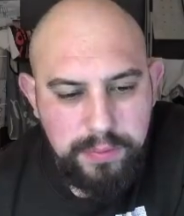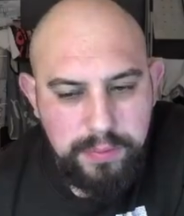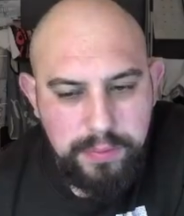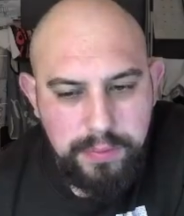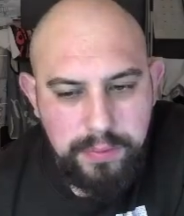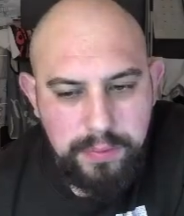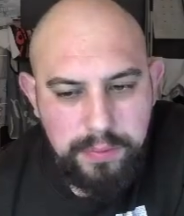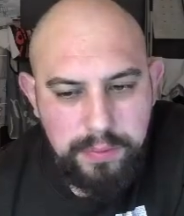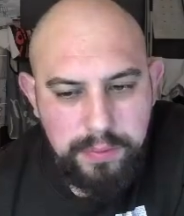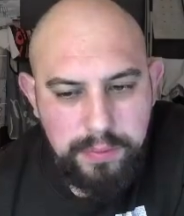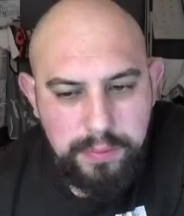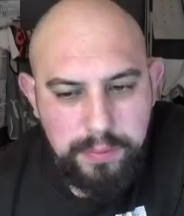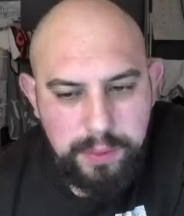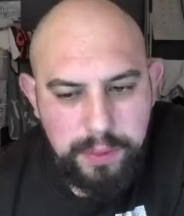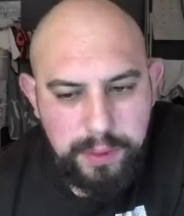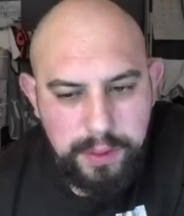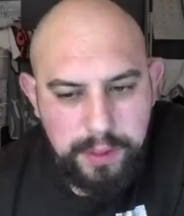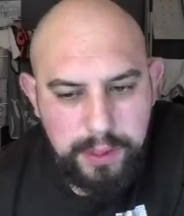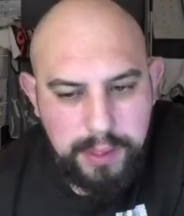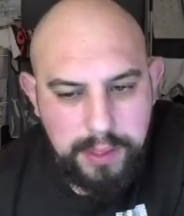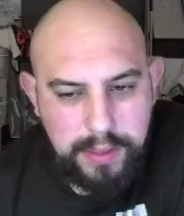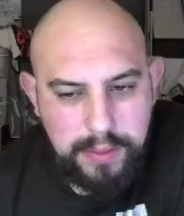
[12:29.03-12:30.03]
one of
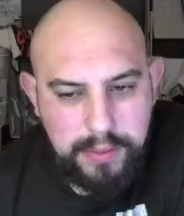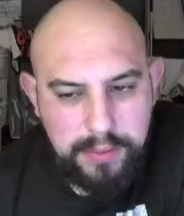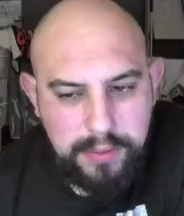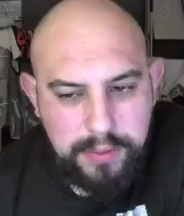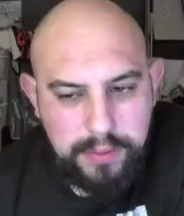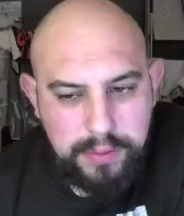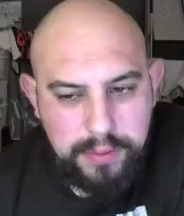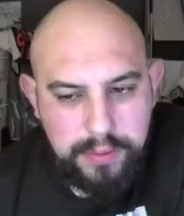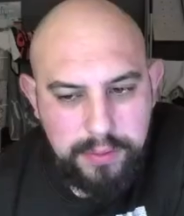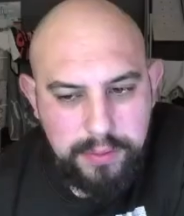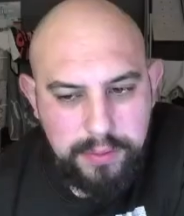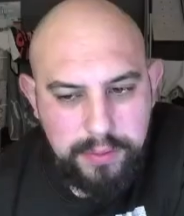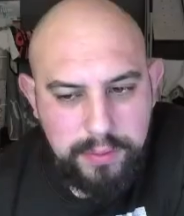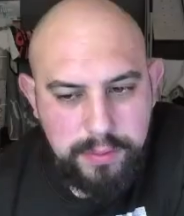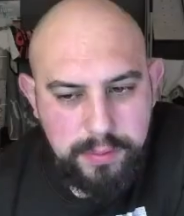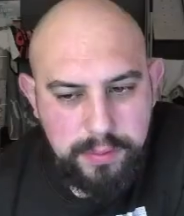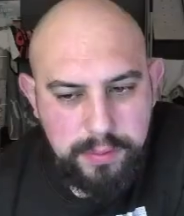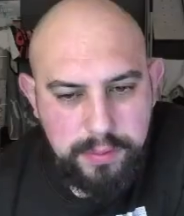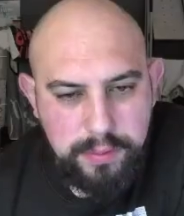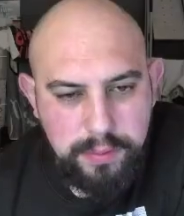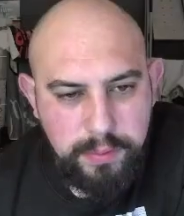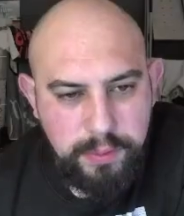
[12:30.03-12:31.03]
these.
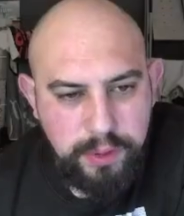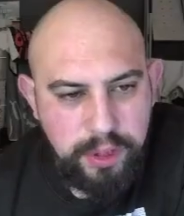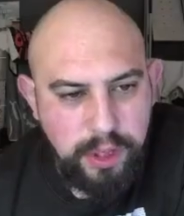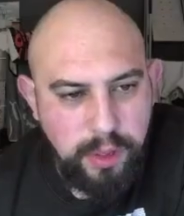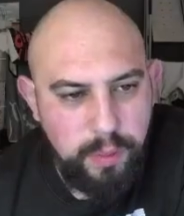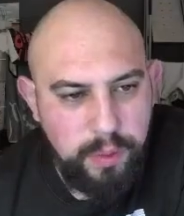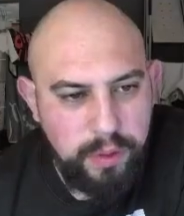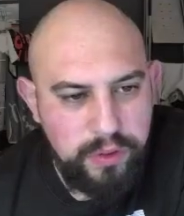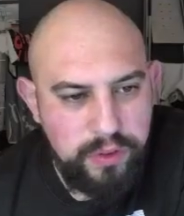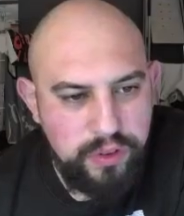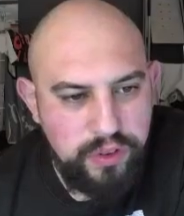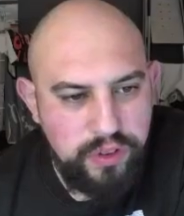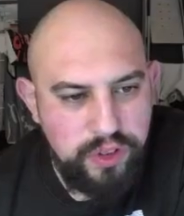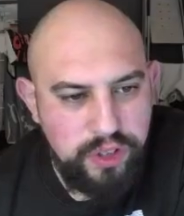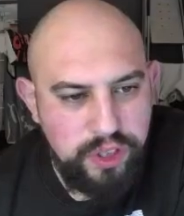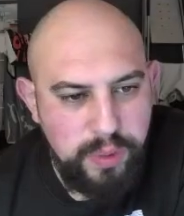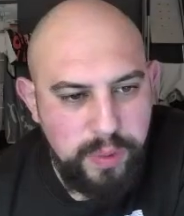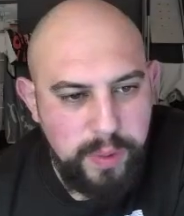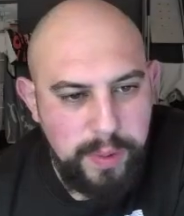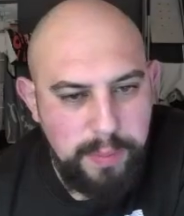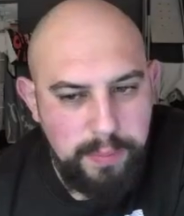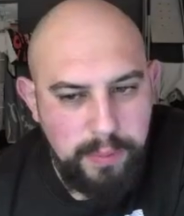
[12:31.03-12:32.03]
We don't want too
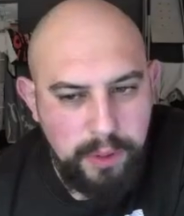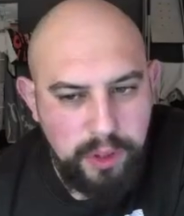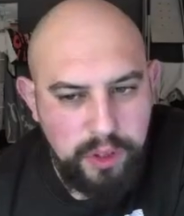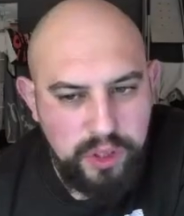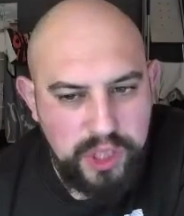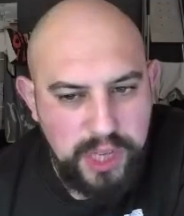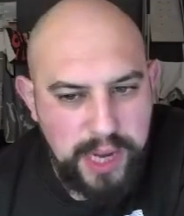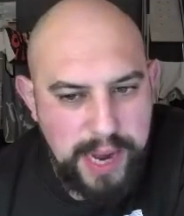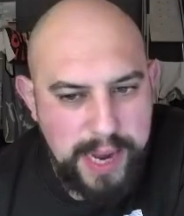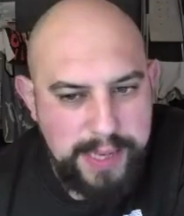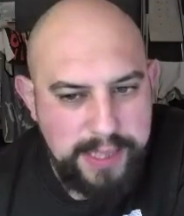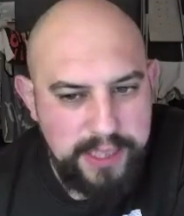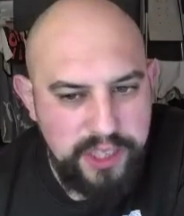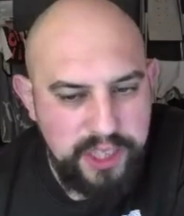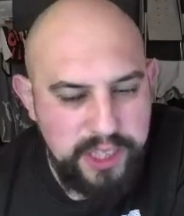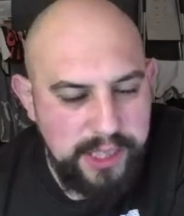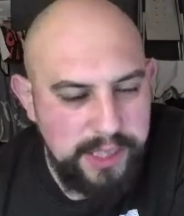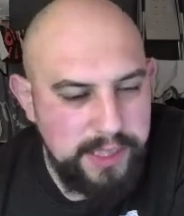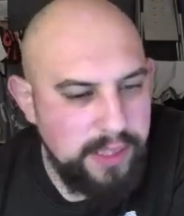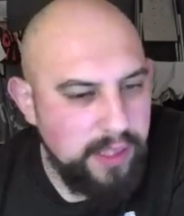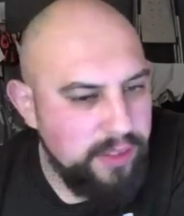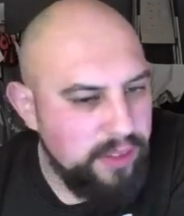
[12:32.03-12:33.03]
much energy in the
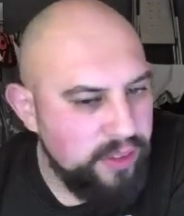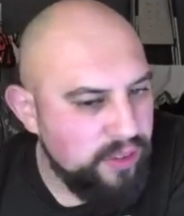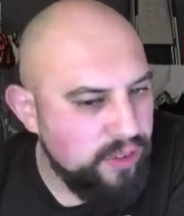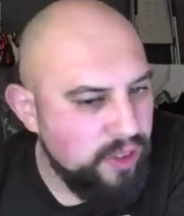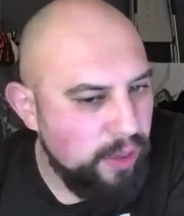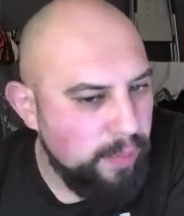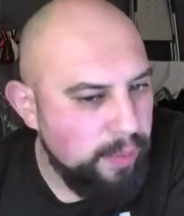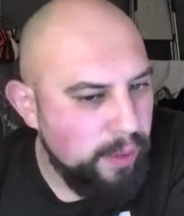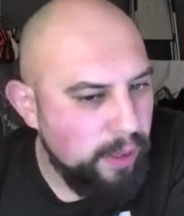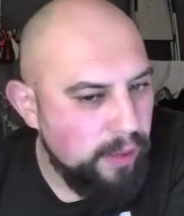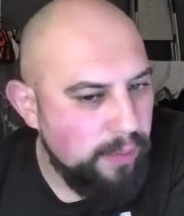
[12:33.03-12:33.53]
discard pile.